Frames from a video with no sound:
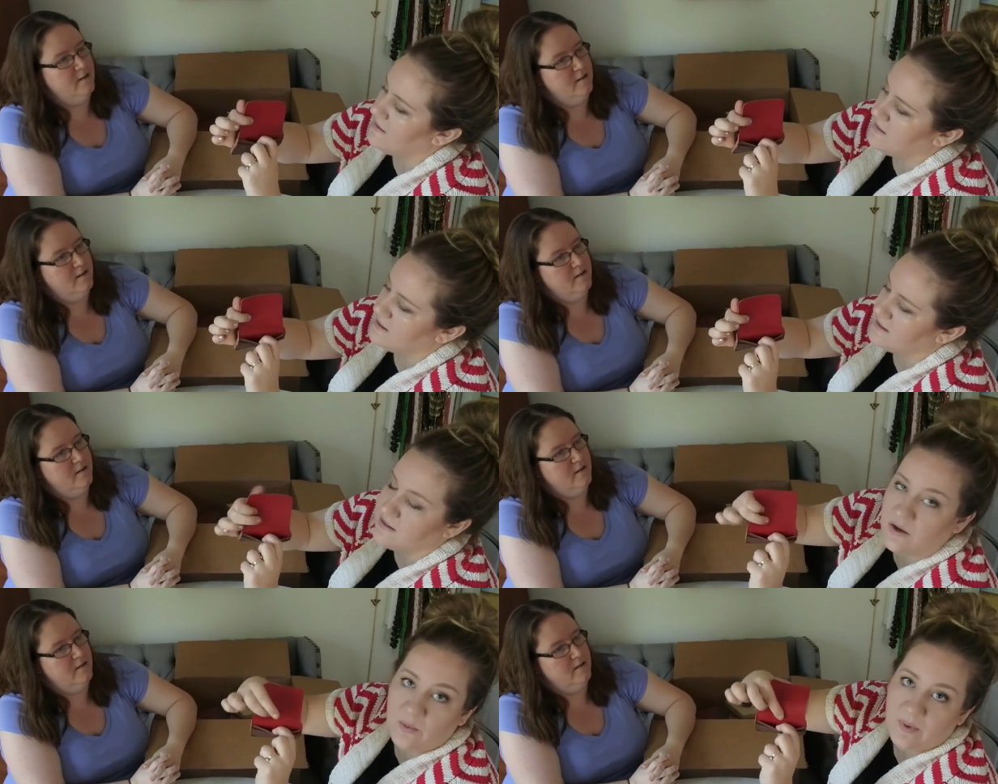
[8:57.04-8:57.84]
Speaker 1: and then this is
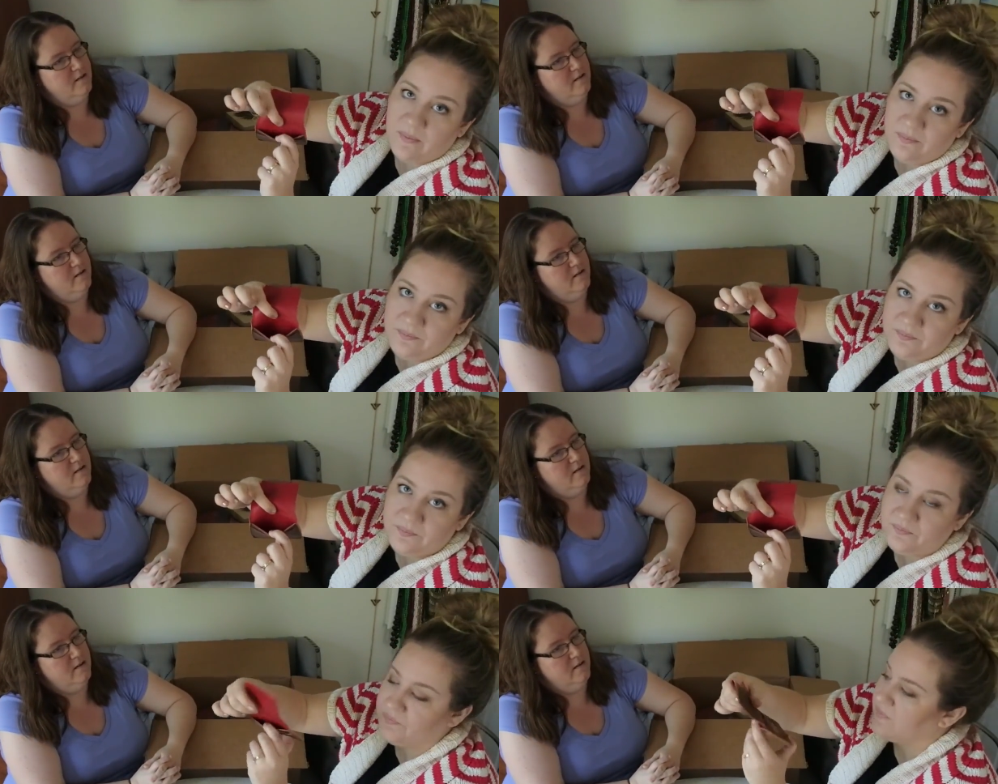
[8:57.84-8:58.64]
open,
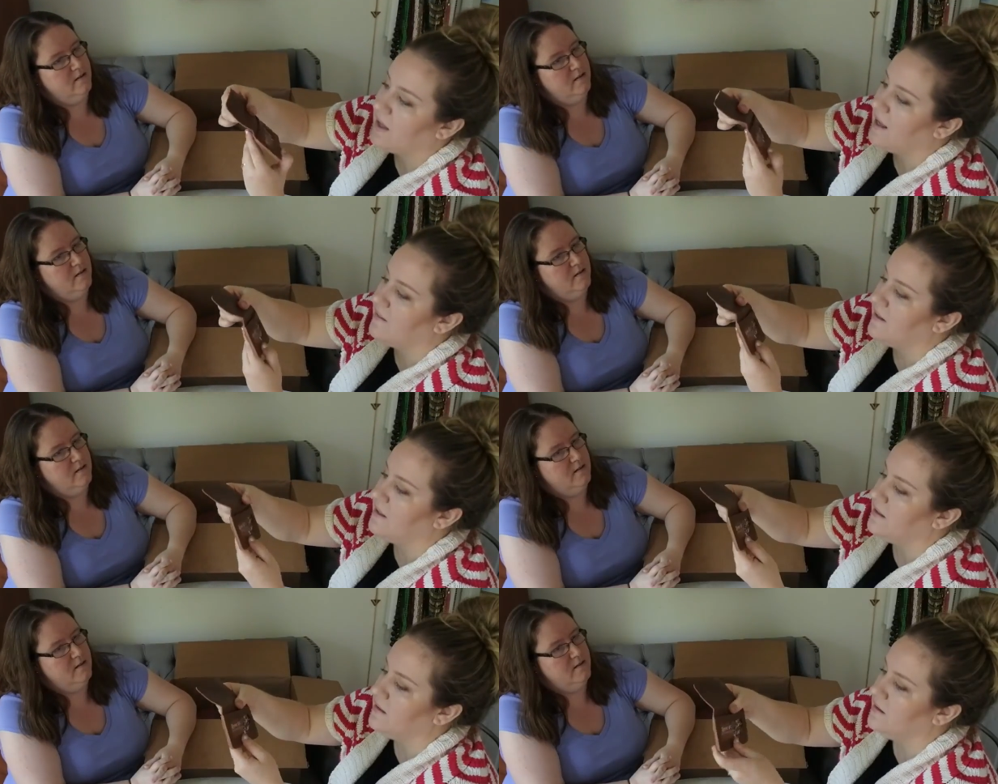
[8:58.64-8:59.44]
and
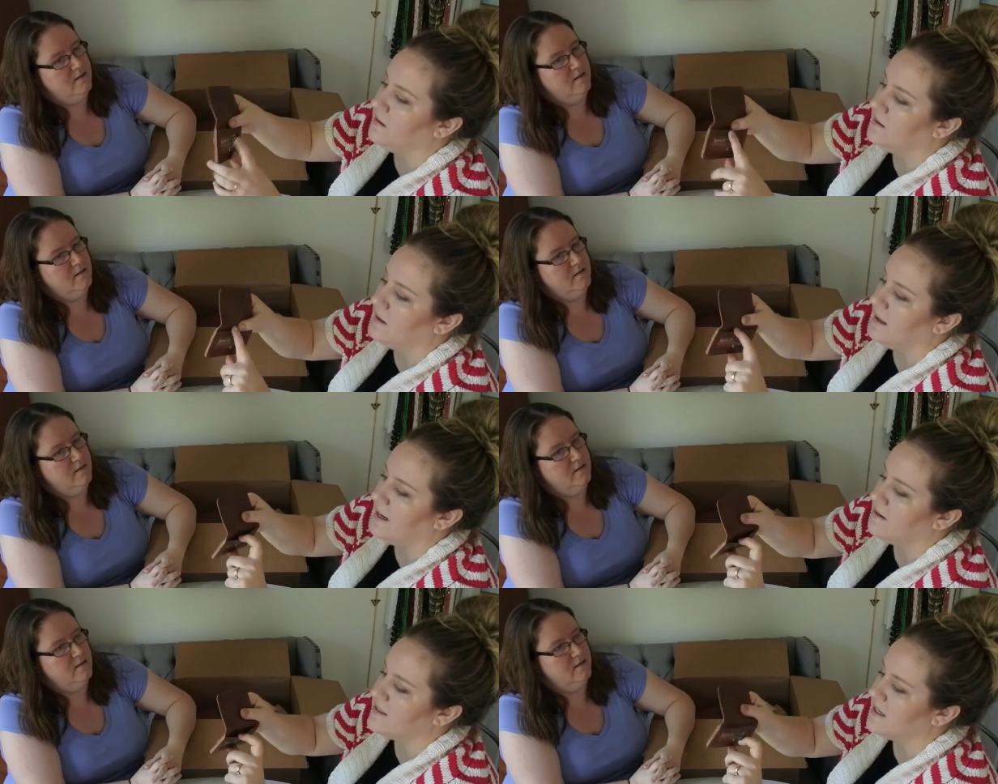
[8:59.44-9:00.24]
then an
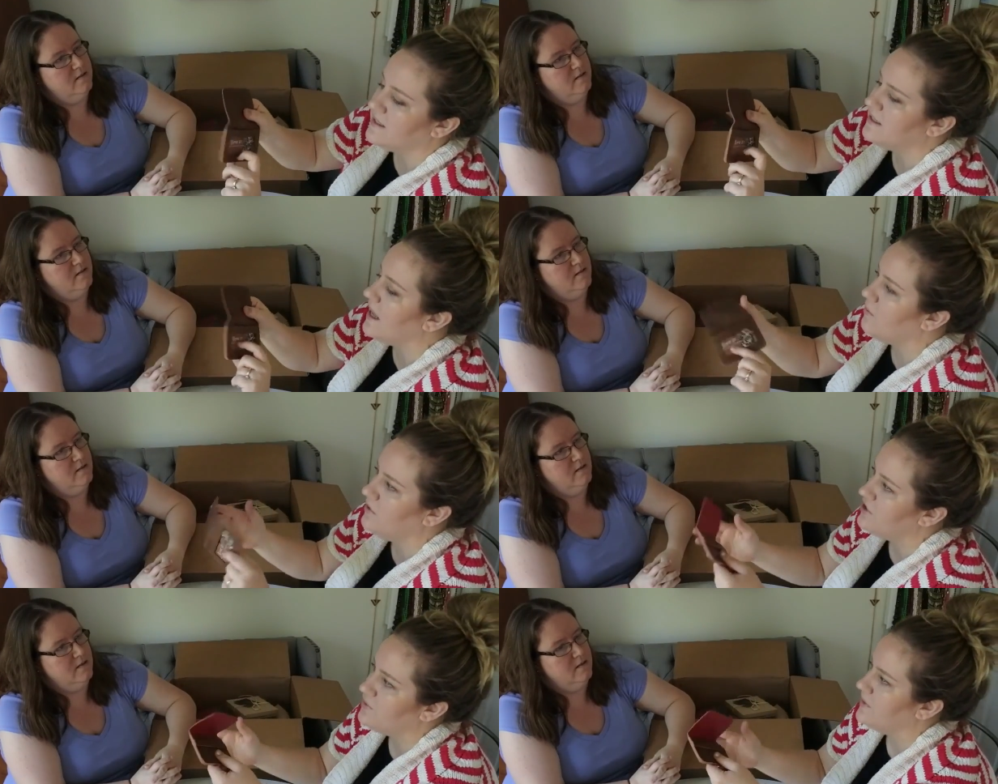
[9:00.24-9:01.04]
outside. So that
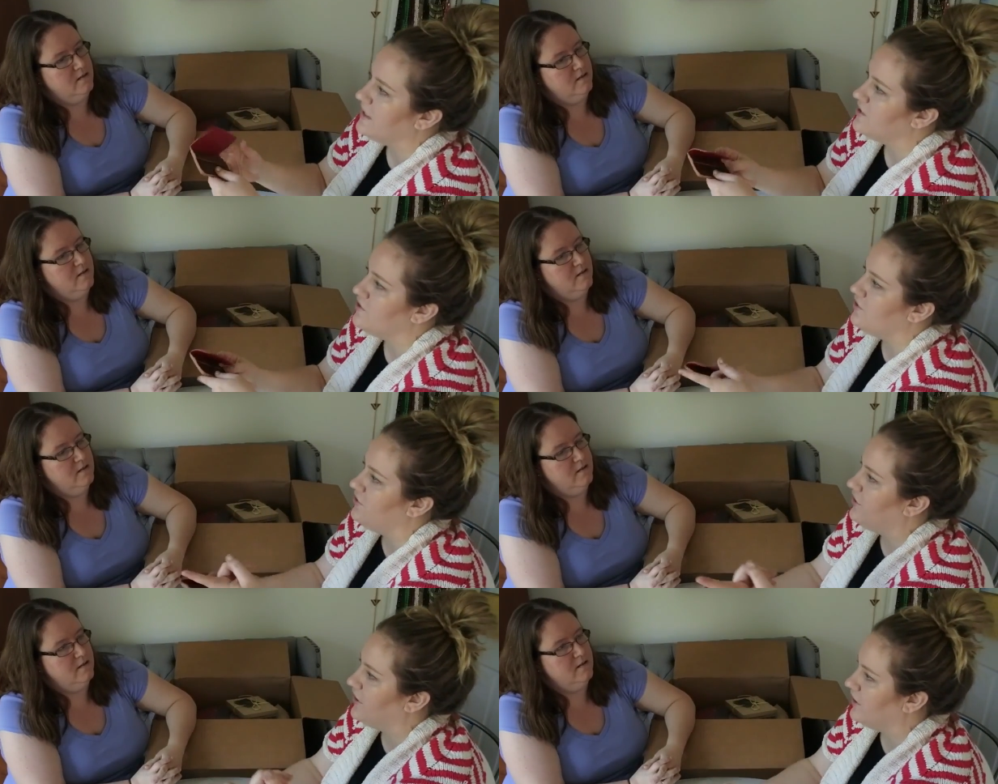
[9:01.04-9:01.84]
would just really get you
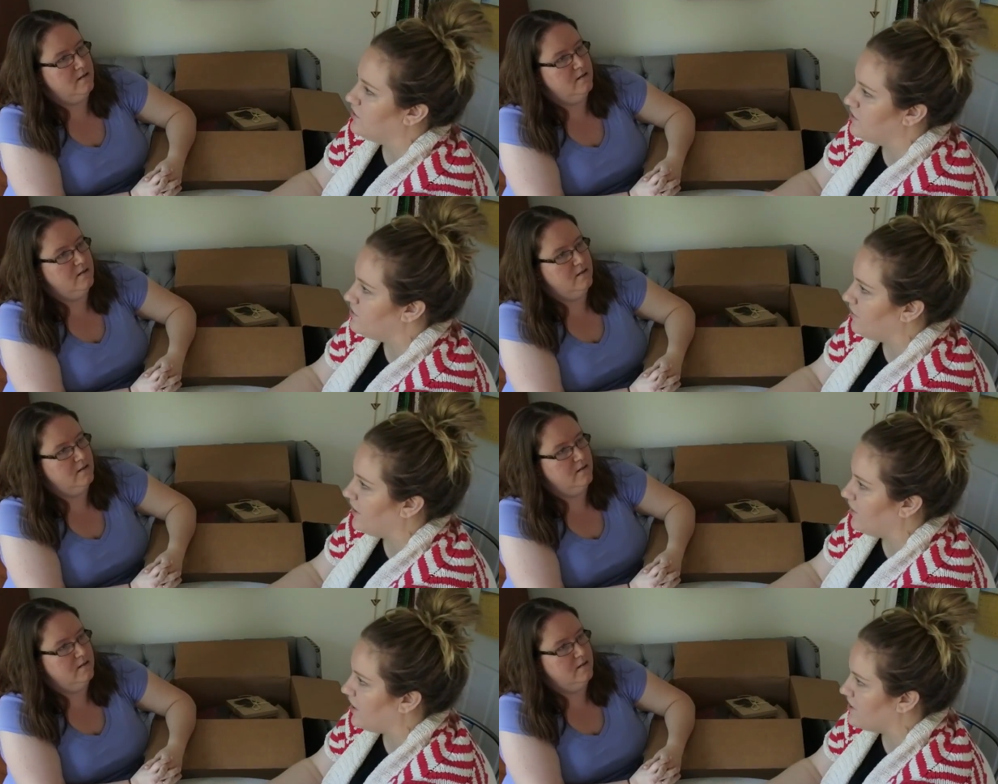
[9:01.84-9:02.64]
your like two
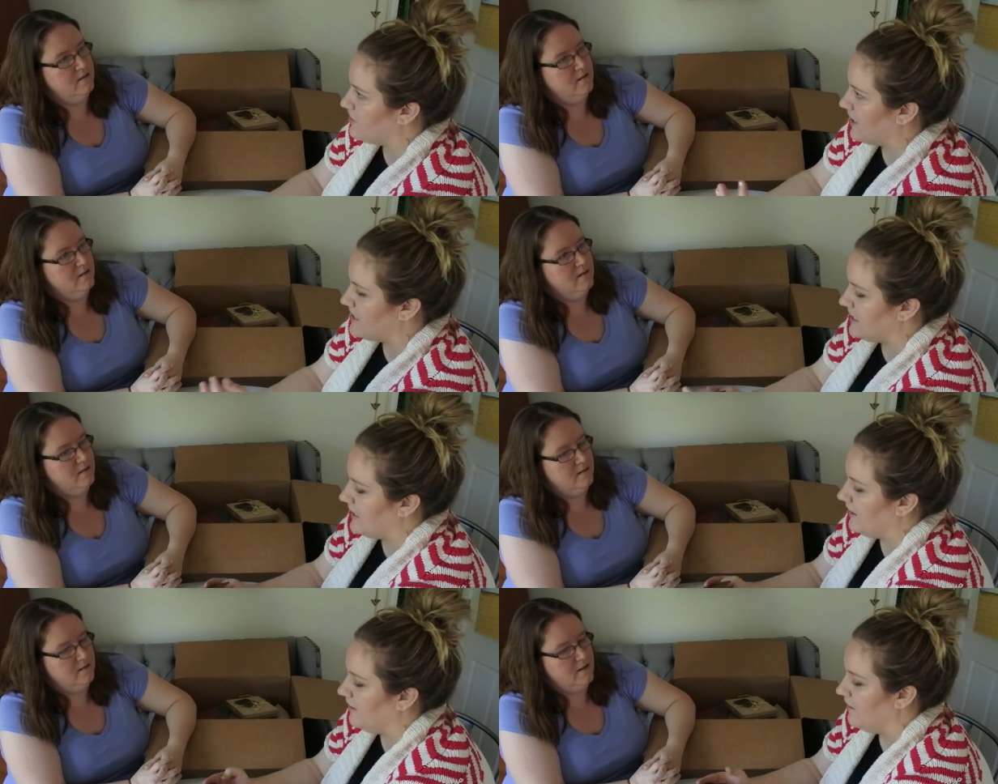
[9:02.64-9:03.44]
credit cards, your
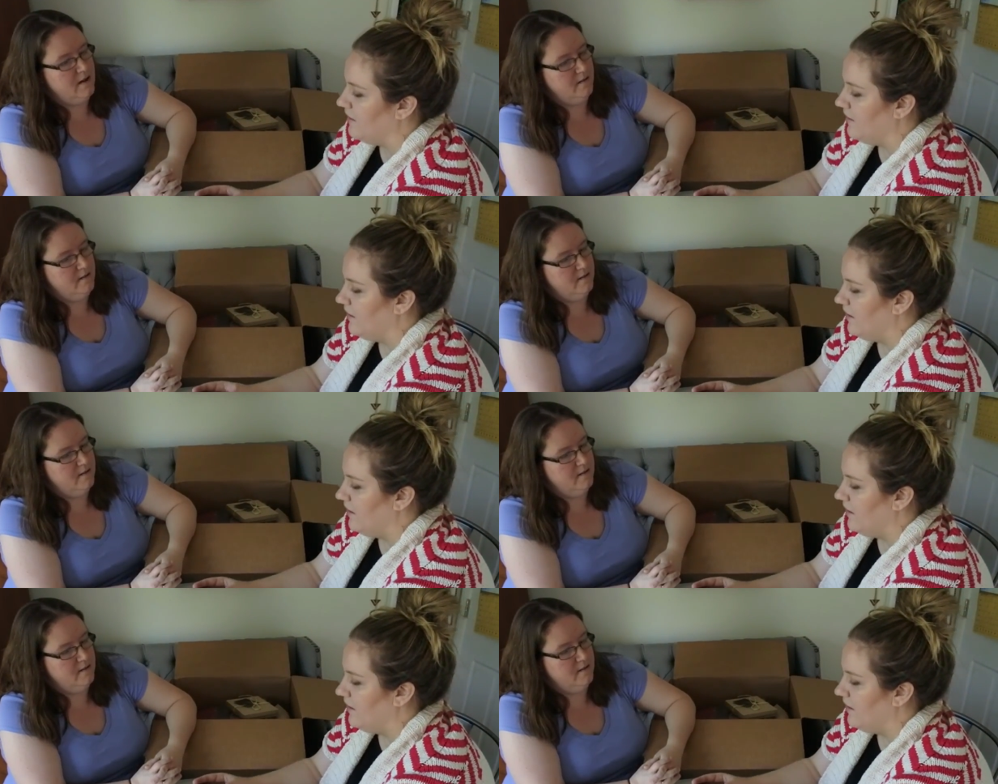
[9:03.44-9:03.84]
ID. Yeah.